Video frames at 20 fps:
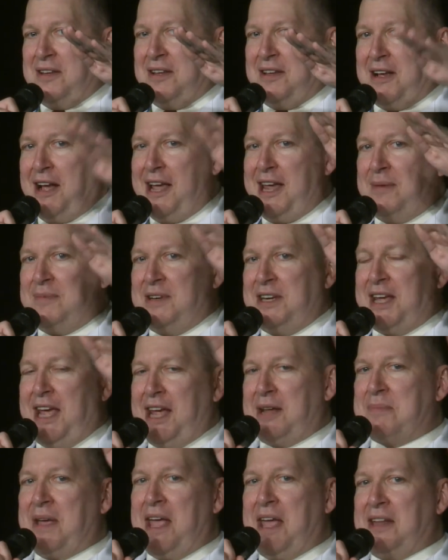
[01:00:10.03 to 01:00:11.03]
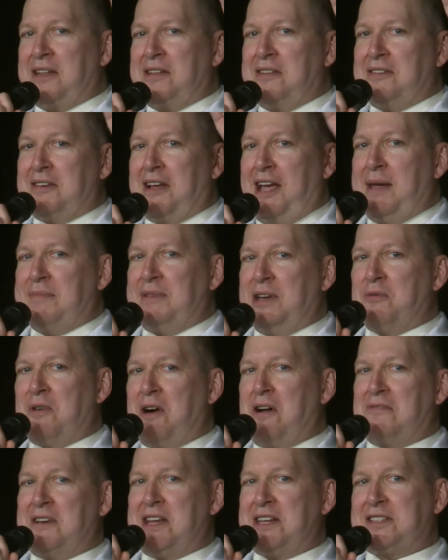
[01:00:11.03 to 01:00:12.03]
I am the Eggman. I am the
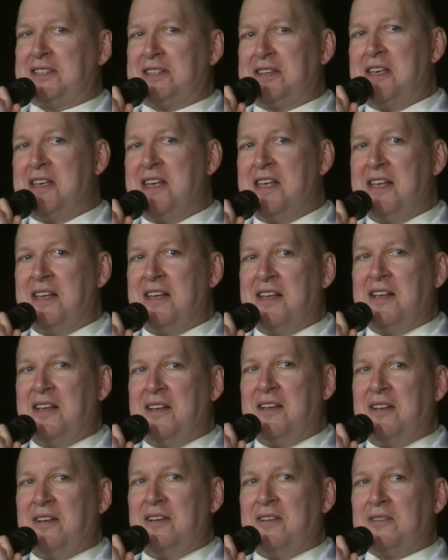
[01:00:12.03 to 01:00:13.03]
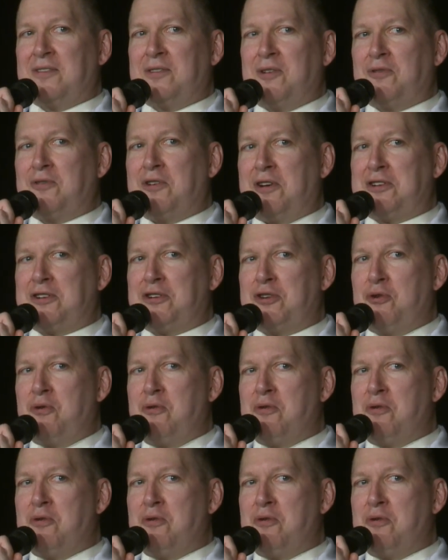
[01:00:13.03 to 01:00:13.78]
walrus. Cuckoo.